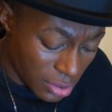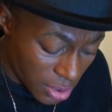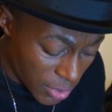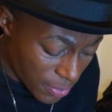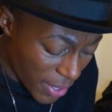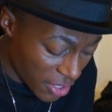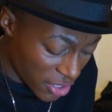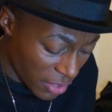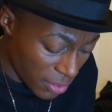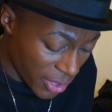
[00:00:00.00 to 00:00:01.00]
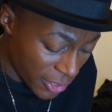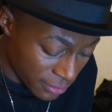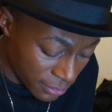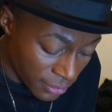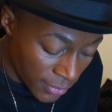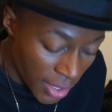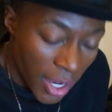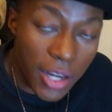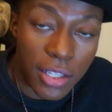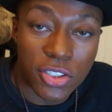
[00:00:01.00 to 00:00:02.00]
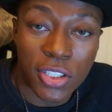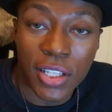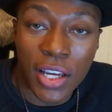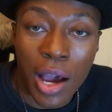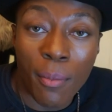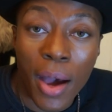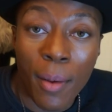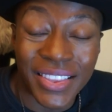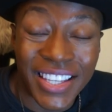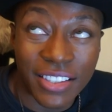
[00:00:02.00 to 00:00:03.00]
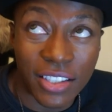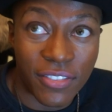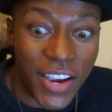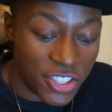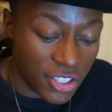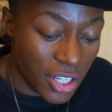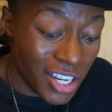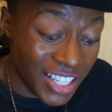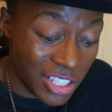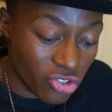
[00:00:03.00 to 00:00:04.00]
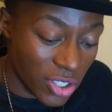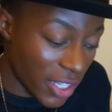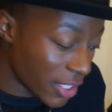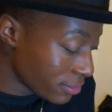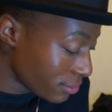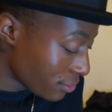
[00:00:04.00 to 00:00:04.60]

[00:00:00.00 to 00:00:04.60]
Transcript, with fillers: So much packaging everywhere. I literally, I'm, I'm addicted to fashion, literally.